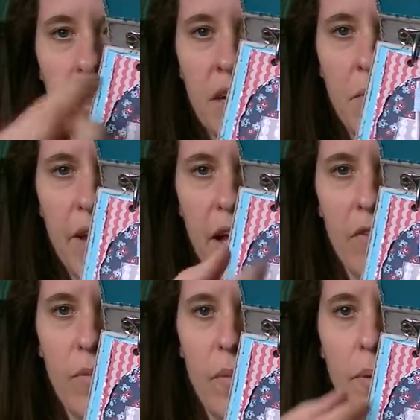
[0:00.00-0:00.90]
to come down
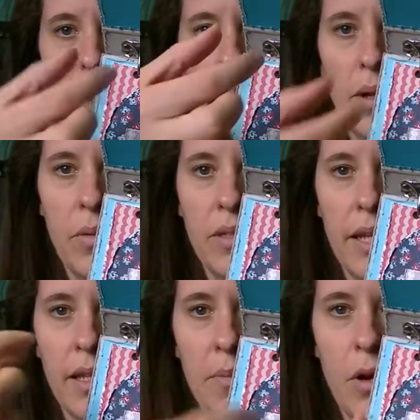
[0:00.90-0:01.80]
from a bow. It was
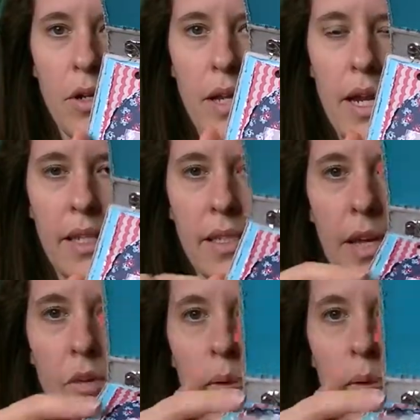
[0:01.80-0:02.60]
like the part that hangs down,